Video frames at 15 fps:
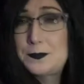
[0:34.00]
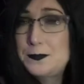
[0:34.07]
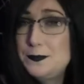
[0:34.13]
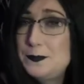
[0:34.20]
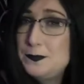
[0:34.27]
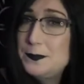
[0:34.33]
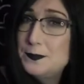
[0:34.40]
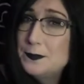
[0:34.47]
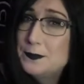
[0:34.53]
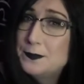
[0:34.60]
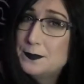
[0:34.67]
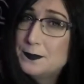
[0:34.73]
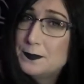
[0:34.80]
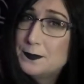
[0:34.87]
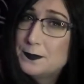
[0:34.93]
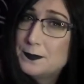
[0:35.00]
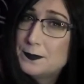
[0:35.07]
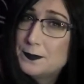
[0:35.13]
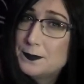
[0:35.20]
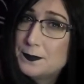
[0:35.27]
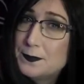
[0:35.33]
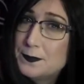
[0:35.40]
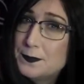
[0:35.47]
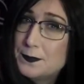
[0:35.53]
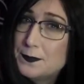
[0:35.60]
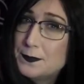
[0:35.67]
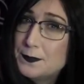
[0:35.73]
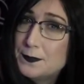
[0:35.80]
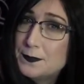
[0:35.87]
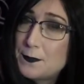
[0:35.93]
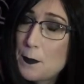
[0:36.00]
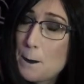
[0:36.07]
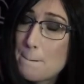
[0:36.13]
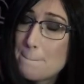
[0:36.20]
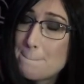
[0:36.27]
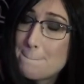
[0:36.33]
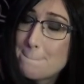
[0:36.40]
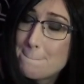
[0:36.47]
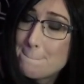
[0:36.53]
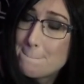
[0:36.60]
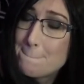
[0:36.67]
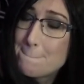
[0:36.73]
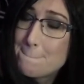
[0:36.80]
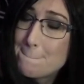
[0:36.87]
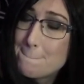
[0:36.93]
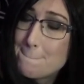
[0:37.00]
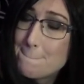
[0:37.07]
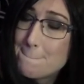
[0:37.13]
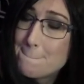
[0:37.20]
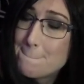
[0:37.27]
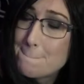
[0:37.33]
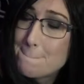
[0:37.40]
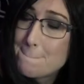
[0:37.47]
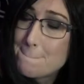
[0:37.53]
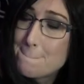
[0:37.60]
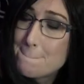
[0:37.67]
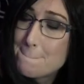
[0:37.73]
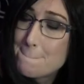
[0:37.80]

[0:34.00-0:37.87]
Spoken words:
Nobody speaks.